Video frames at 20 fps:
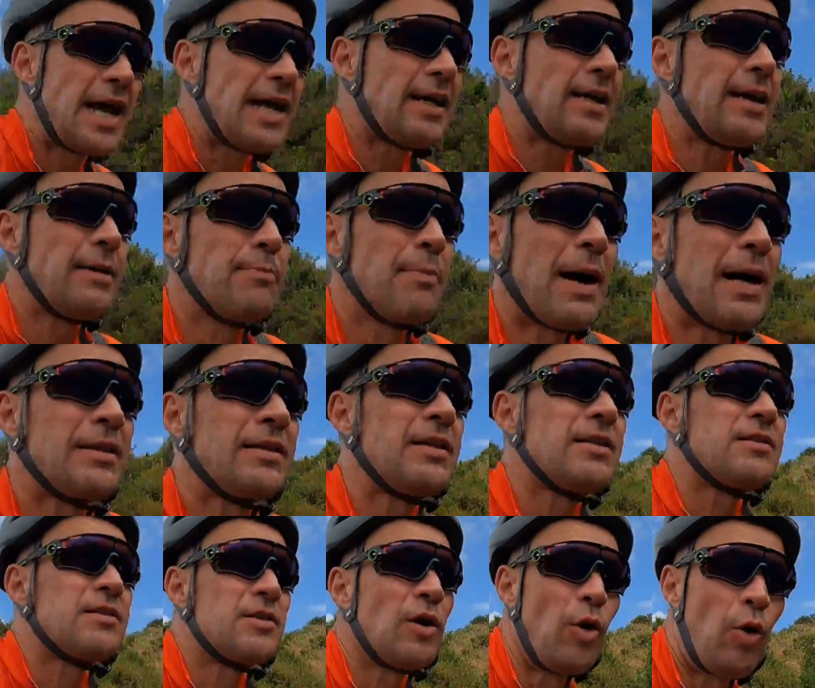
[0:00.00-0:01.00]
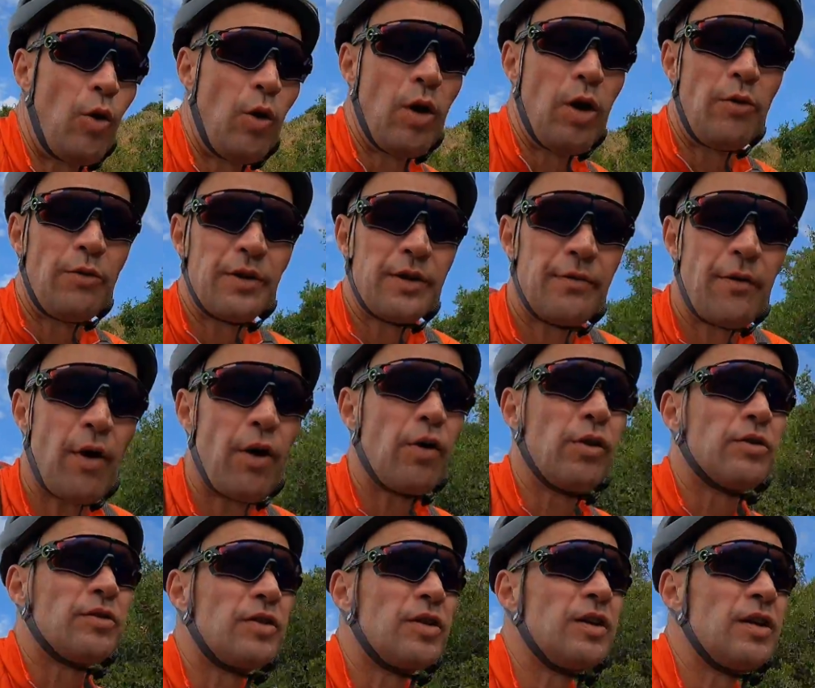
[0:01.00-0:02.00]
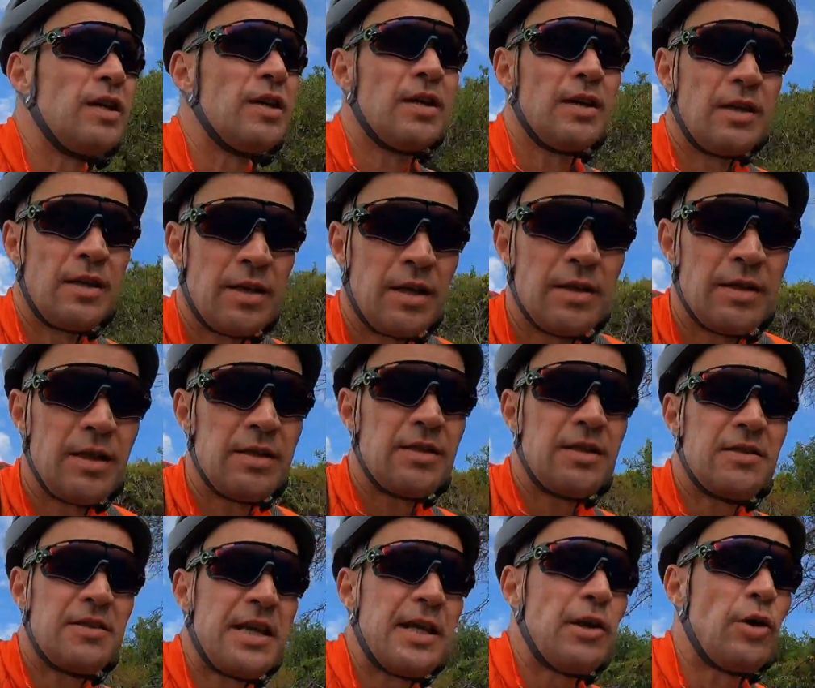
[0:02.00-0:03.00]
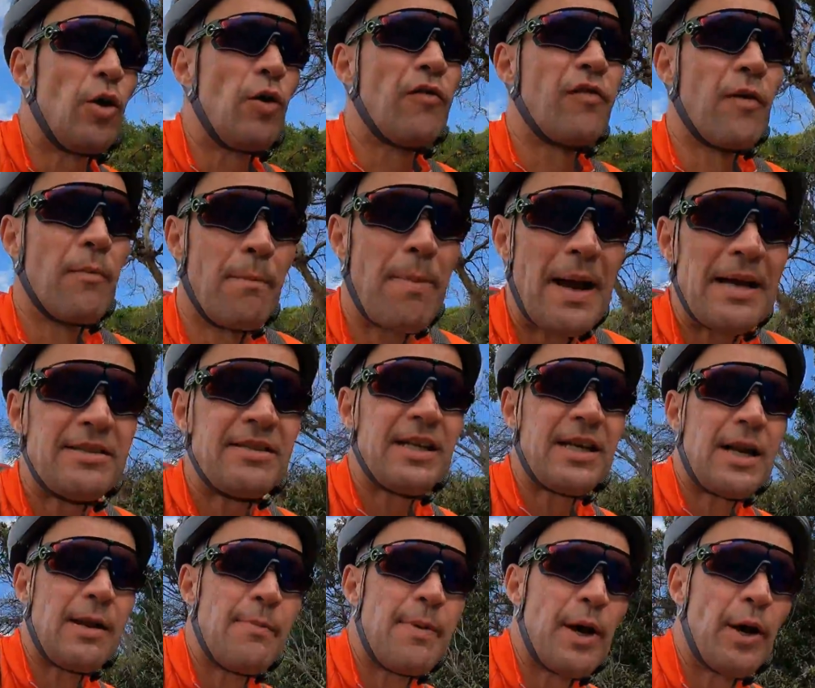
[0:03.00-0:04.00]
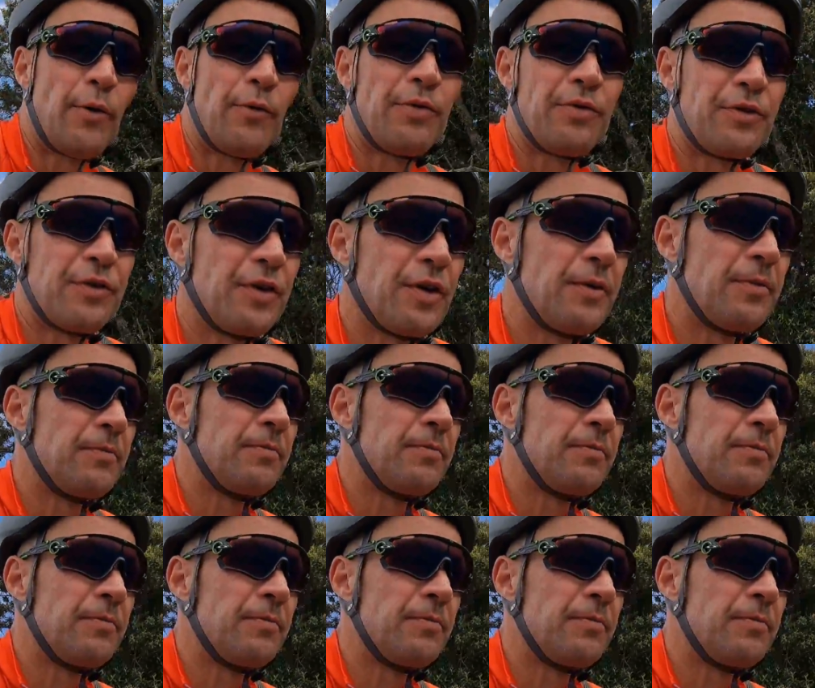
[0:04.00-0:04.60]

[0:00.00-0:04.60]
cycling buddies all over the world. This is Ingo from Bicycle Beyond.